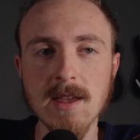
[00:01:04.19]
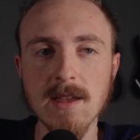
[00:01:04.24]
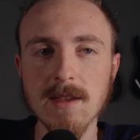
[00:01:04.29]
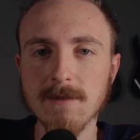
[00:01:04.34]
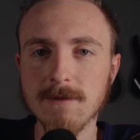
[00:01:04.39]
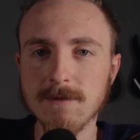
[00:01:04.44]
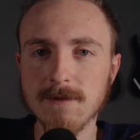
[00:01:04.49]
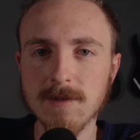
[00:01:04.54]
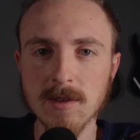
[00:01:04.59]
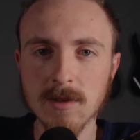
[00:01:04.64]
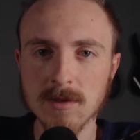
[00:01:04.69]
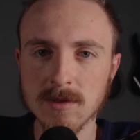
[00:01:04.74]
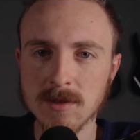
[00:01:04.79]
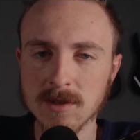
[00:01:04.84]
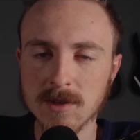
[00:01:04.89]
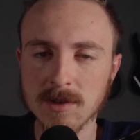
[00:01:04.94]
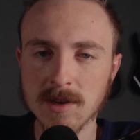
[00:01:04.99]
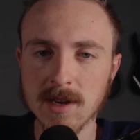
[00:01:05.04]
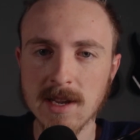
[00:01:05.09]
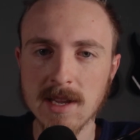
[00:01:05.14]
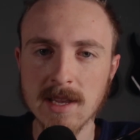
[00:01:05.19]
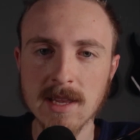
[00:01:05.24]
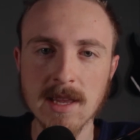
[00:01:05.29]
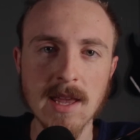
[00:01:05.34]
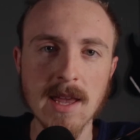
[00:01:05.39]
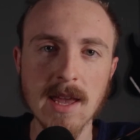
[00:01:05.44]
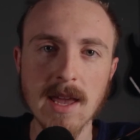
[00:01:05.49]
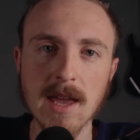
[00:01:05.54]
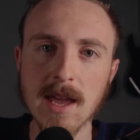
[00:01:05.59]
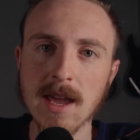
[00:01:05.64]
It feels great.
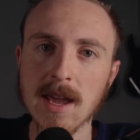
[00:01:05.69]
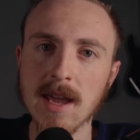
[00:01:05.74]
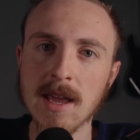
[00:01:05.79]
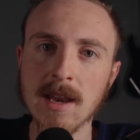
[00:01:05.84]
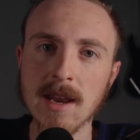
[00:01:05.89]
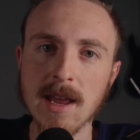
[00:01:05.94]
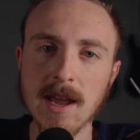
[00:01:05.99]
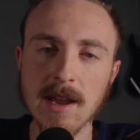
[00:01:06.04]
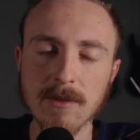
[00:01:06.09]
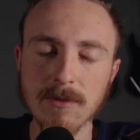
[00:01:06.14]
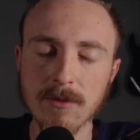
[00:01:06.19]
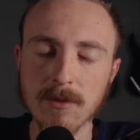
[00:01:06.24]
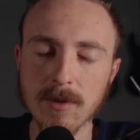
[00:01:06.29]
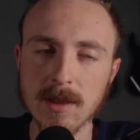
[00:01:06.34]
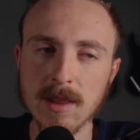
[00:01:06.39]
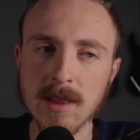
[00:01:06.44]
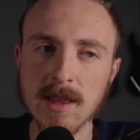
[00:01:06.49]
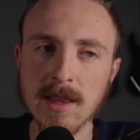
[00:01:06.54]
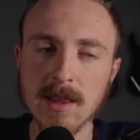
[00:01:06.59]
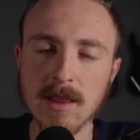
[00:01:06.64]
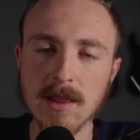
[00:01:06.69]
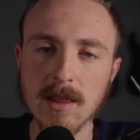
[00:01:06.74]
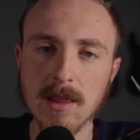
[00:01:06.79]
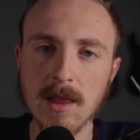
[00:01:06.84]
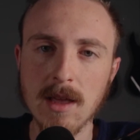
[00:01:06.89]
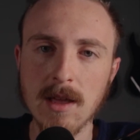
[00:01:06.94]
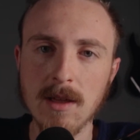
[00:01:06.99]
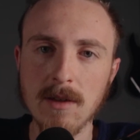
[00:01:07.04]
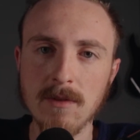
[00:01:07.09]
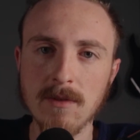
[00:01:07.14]
And I really
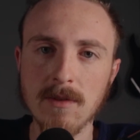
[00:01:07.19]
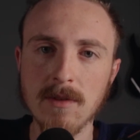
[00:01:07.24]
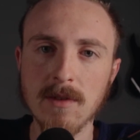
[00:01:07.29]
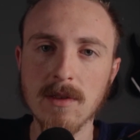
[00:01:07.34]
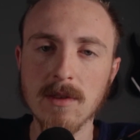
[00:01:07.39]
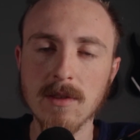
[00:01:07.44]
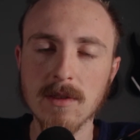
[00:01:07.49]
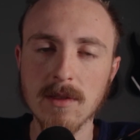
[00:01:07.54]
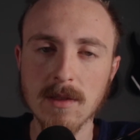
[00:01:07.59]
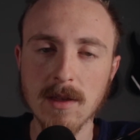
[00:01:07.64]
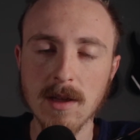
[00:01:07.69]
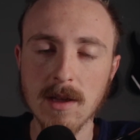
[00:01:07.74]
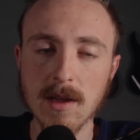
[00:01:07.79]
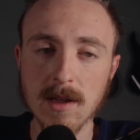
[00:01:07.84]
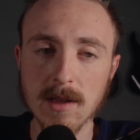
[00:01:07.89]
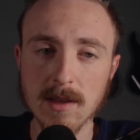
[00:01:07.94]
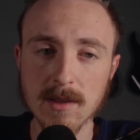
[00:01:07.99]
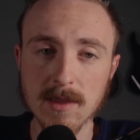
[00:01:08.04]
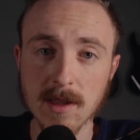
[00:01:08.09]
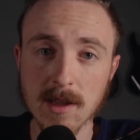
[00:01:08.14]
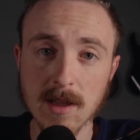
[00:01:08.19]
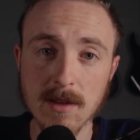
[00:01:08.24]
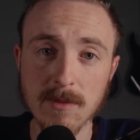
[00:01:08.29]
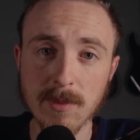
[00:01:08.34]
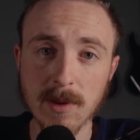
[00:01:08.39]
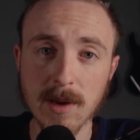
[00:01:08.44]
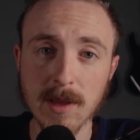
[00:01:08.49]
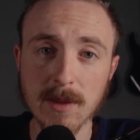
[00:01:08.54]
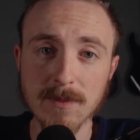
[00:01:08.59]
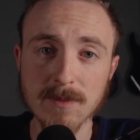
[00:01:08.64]
love uh, the
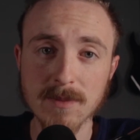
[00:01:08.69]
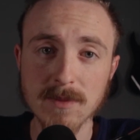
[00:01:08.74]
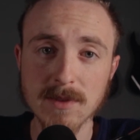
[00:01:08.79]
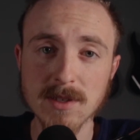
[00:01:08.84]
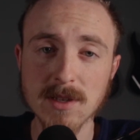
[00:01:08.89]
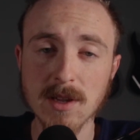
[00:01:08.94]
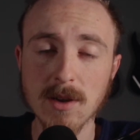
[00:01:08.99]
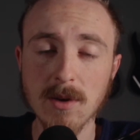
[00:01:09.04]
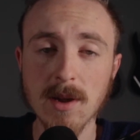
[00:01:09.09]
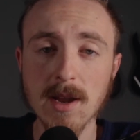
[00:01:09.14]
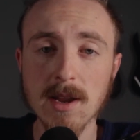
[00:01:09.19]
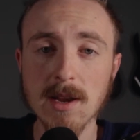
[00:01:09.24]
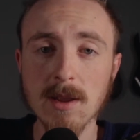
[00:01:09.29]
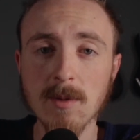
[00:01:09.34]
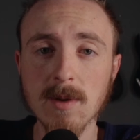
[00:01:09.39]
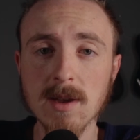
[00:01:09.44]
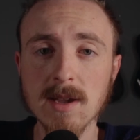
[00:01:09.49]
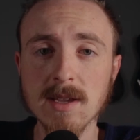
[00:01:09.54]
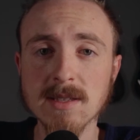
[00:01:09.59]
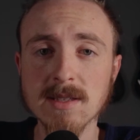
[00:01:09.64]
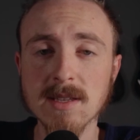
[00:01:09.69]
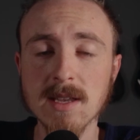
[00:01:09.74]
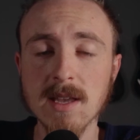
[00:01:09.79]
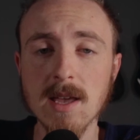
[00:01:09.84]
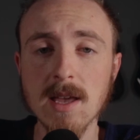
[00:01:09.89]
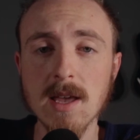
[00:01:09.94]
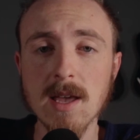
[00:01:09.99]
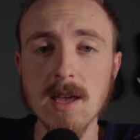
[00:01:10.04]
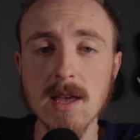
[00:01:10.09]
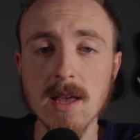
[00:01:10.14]
company. So, anyways,
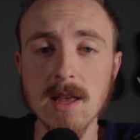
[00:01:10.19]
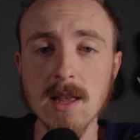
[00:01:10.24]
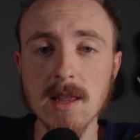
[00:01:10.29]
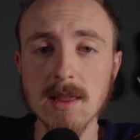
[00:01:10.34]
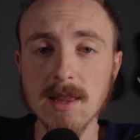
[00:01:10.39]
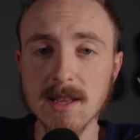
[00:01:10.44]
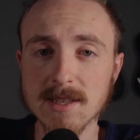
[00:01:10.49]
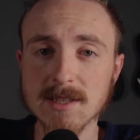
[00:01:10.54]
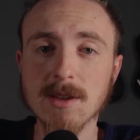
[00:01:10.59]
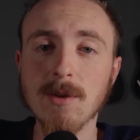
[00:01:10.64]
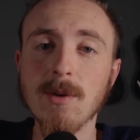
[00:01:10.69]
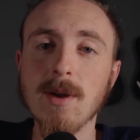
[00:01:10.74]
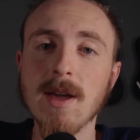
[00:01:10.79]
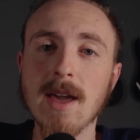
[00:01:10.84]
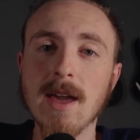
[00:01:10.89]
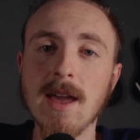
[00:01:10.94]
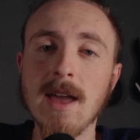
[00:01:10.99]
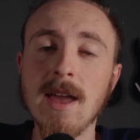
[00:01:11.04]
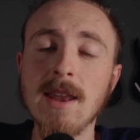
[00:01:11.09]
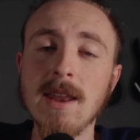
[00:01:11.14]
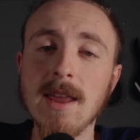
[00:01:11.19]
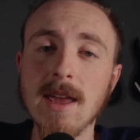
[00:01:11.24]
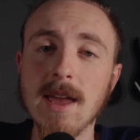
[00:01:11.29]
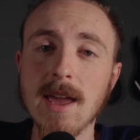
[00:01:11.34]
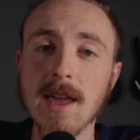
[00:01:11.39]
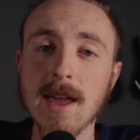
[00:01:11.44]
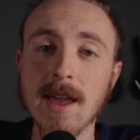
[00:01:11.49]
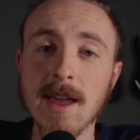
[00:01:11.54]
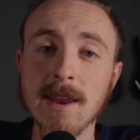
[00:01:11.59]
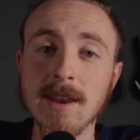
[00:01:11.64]
let's go ahead
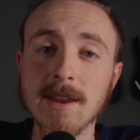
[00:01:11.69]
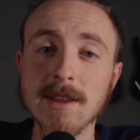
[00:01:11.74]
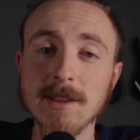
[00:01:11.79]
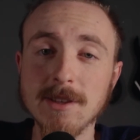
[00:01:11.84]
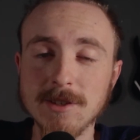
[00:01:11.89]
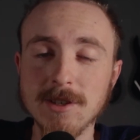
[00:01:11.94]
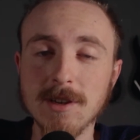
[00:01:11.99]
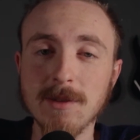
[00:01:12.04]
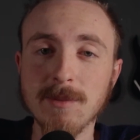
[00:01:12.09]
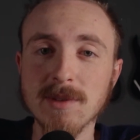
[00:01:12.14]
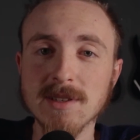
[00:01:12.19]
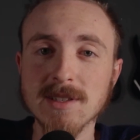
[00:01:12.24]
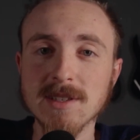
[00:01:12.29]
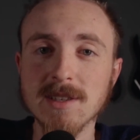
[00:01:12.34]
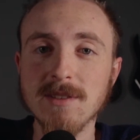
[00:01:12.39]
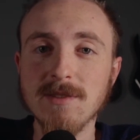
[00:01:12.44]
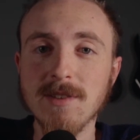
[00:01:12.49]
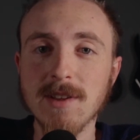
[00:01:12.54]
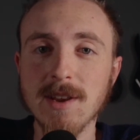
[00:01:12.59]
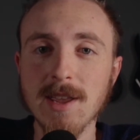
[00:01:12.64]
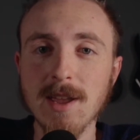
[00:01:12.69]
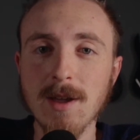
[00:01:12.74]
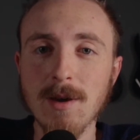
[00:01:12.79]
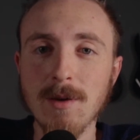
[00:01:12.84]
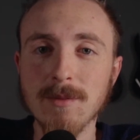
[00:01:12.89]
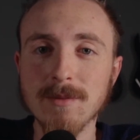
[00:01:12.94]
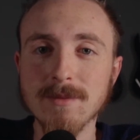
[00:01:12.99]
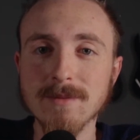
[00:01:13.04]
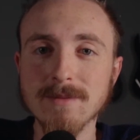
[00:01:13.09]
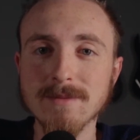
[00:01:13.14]
and jump into the video.